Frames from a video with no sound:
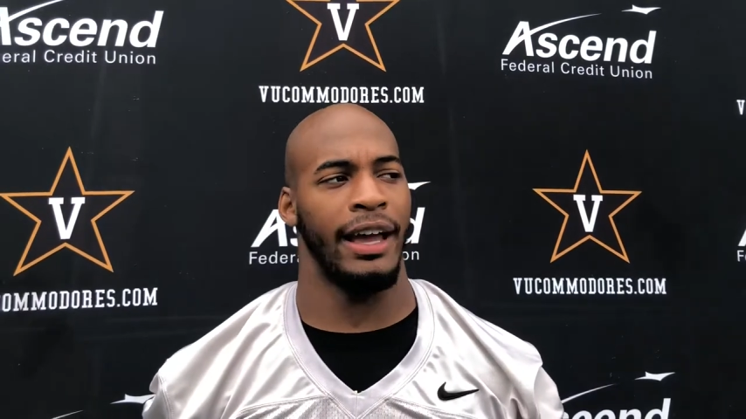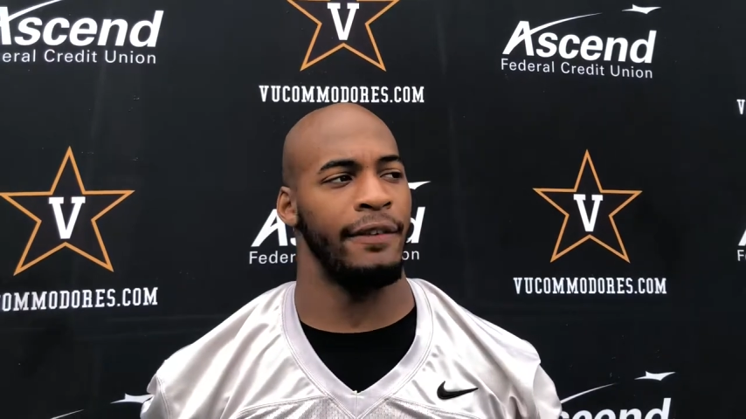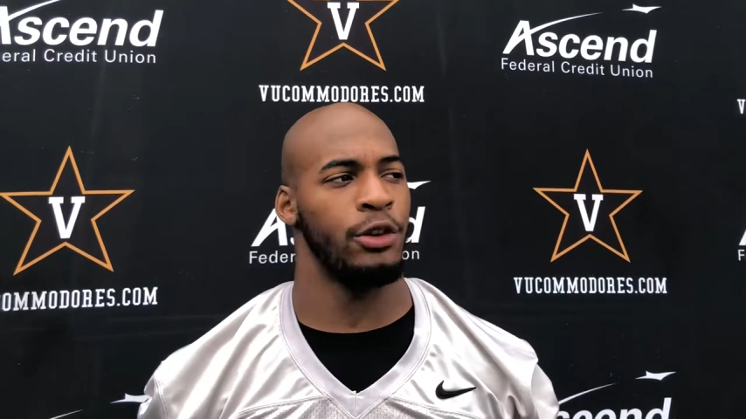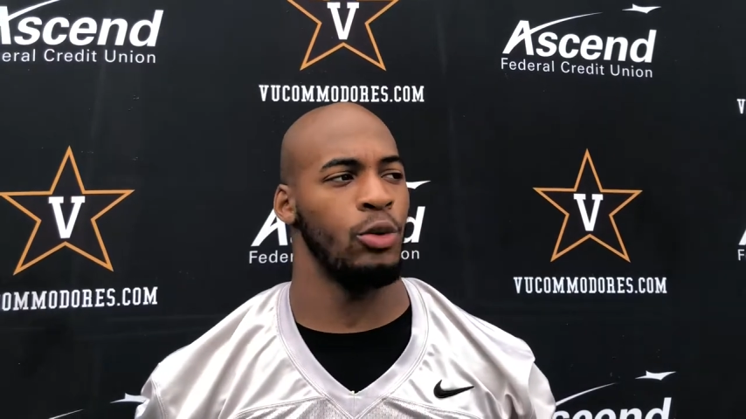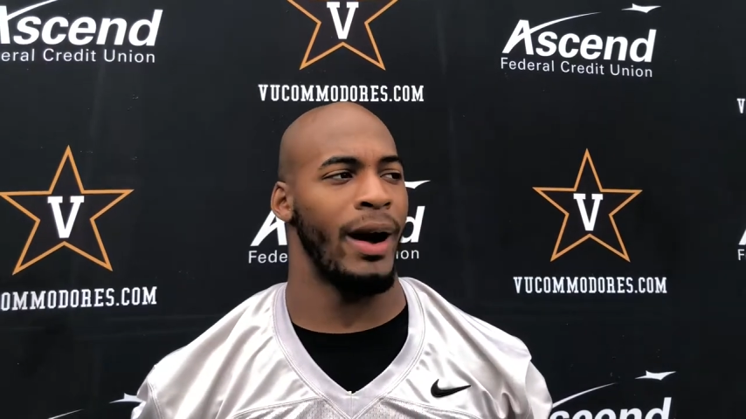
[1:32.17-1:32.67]

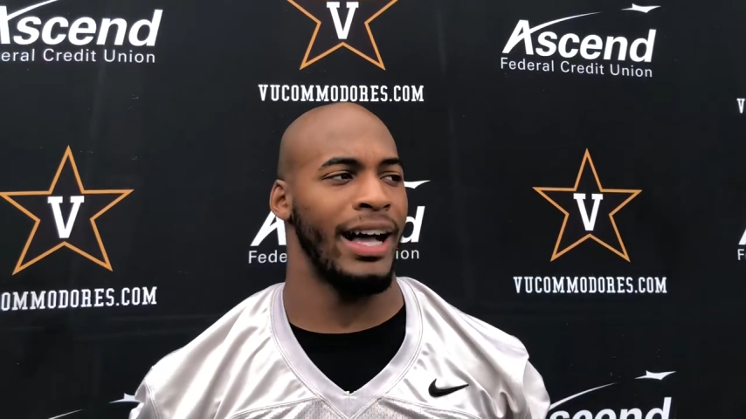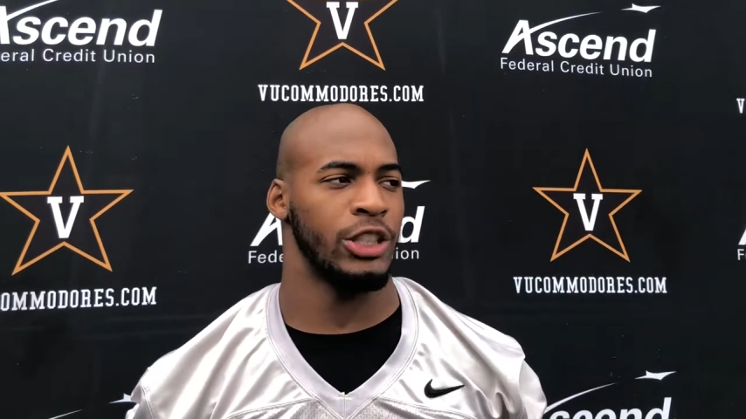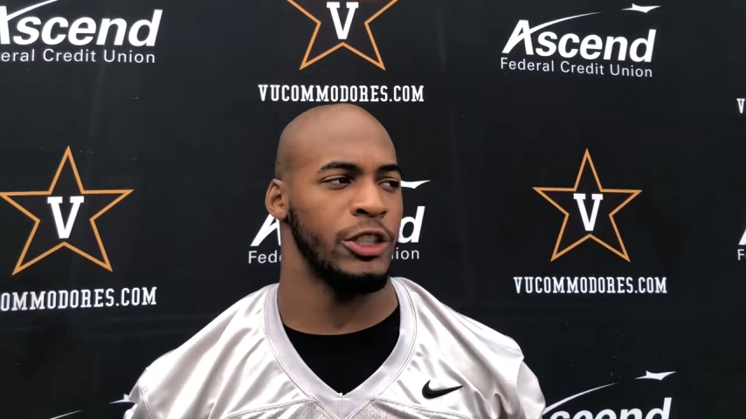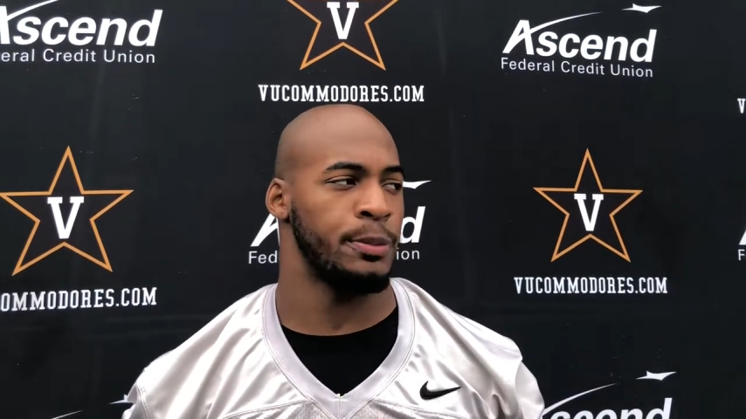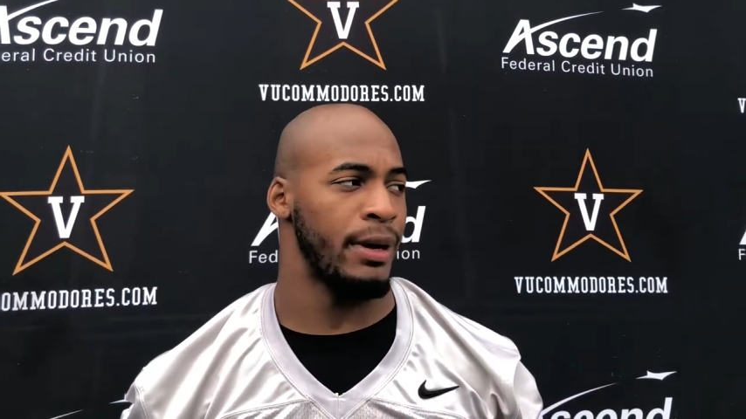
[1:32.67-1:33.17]
if you watch
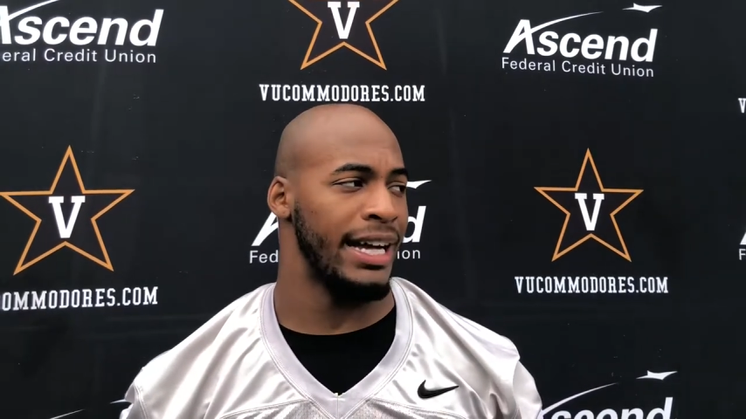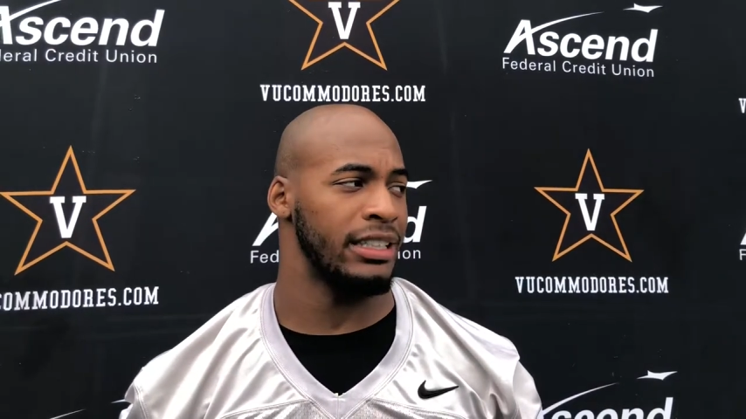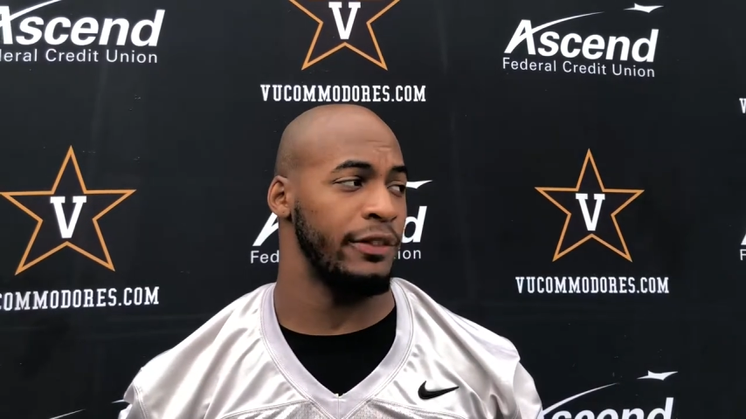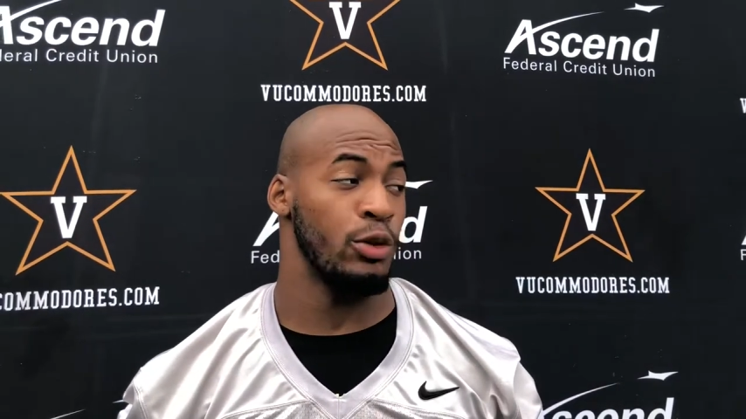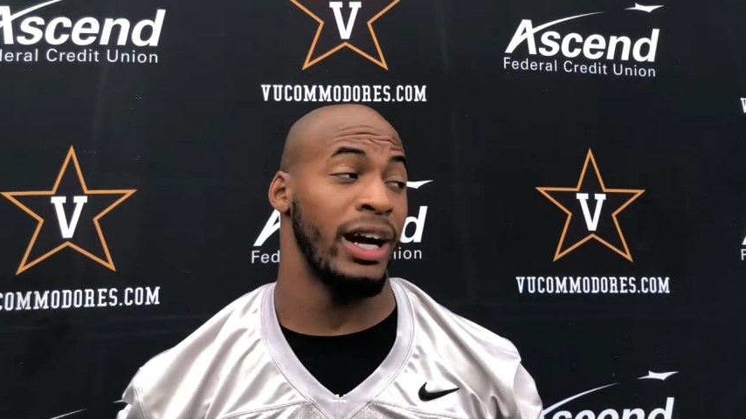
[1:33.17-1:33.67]
us
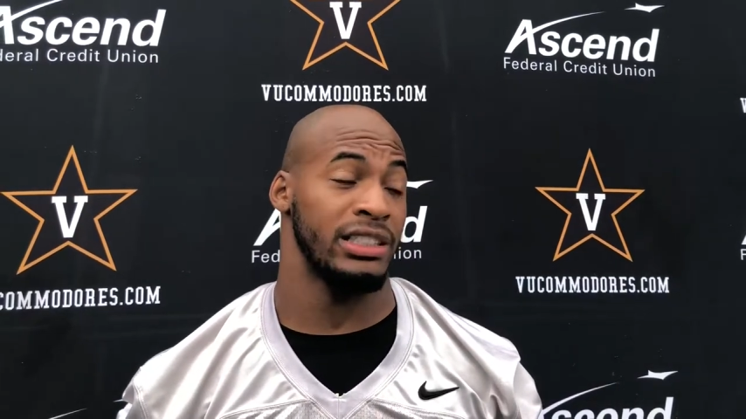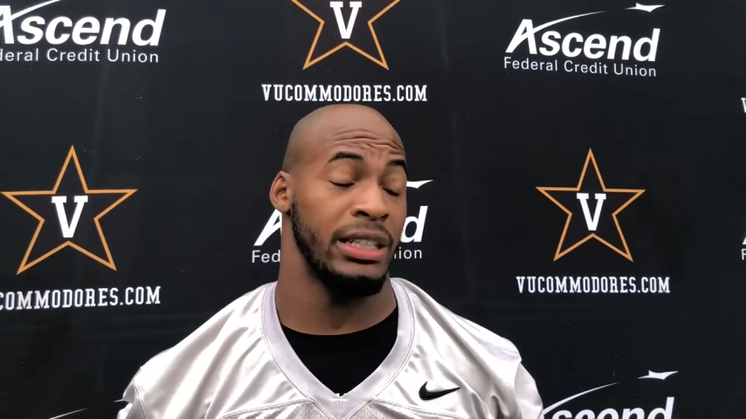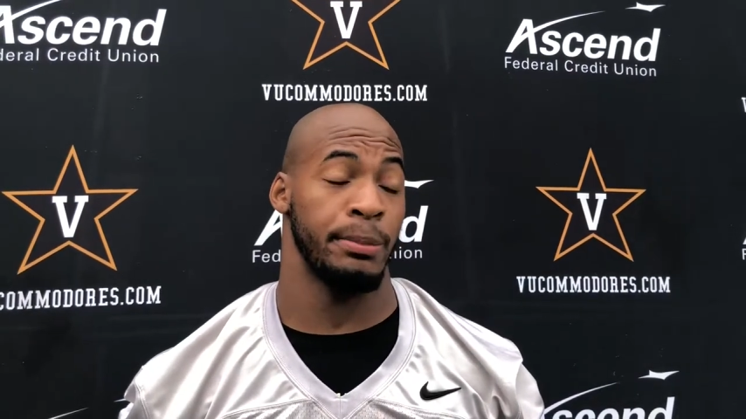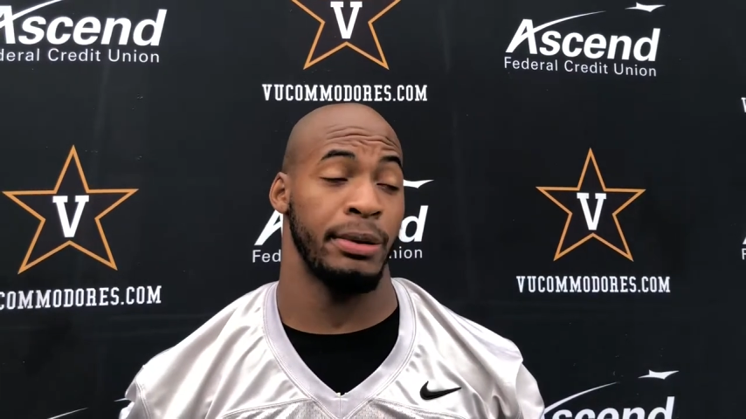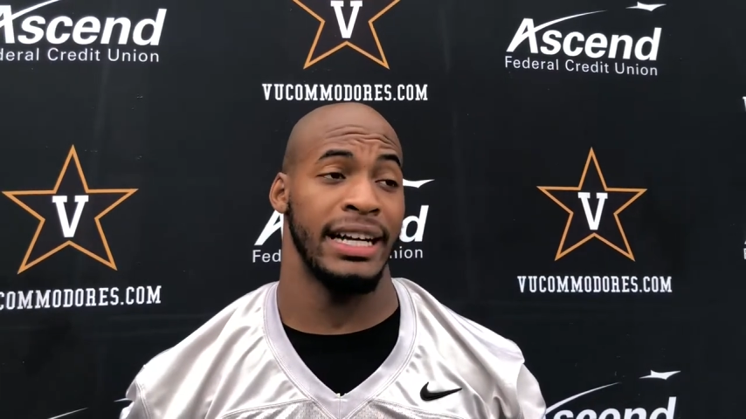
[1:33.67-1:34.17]
practice, if you watch
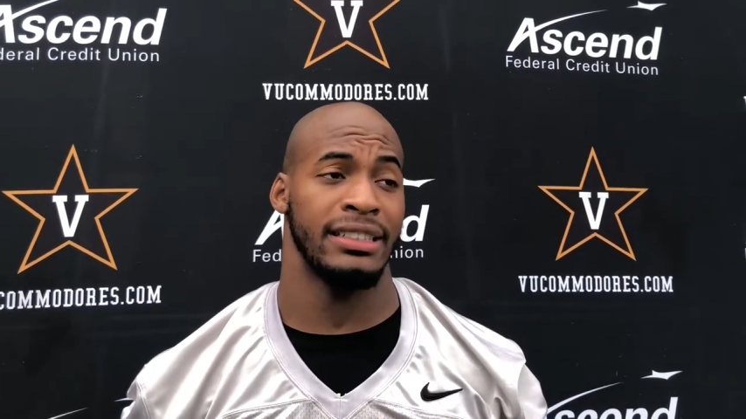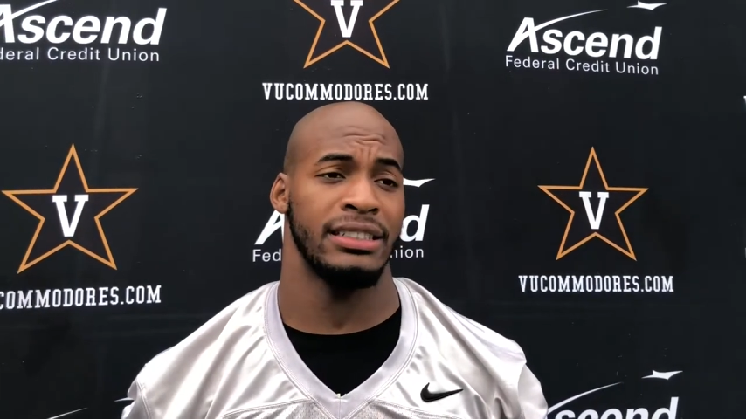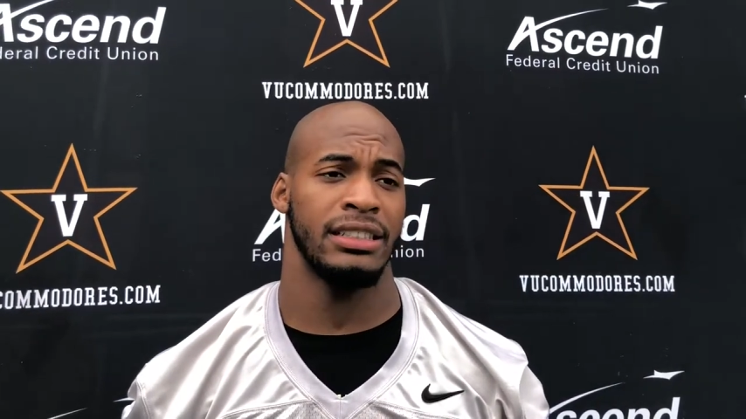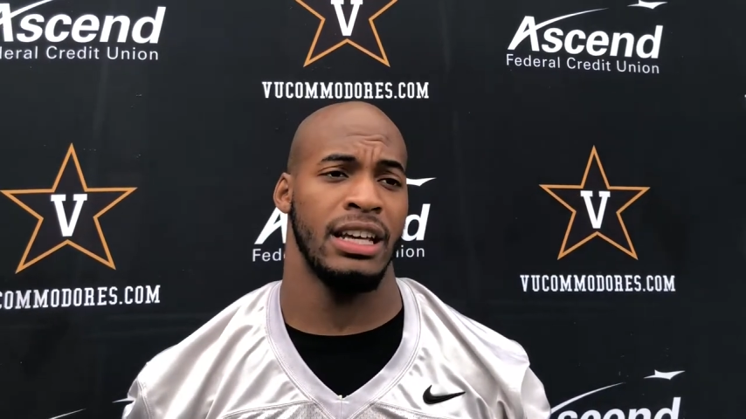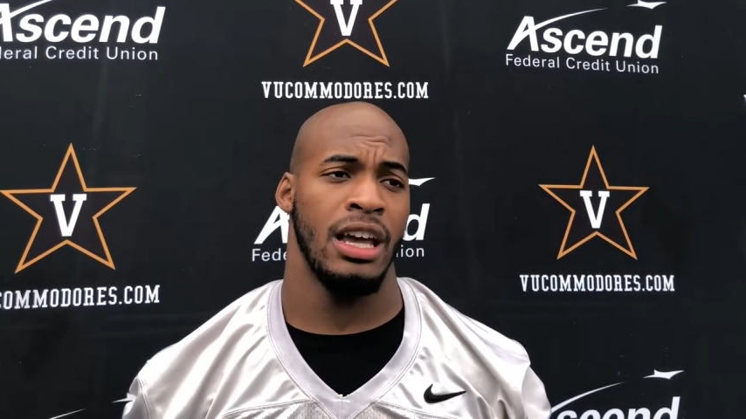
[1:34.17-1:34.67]
them
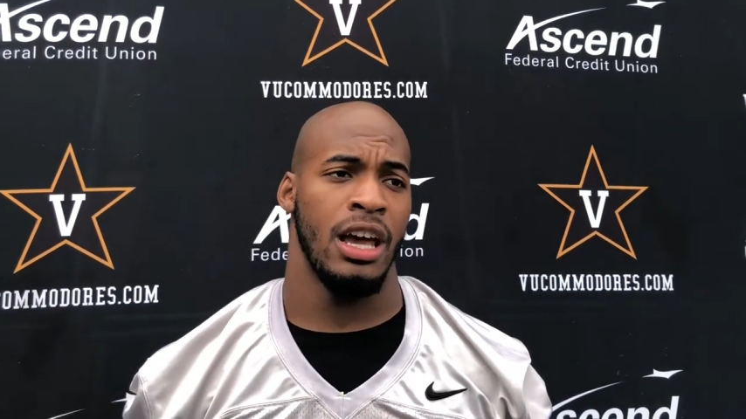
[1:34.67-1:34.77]
practice,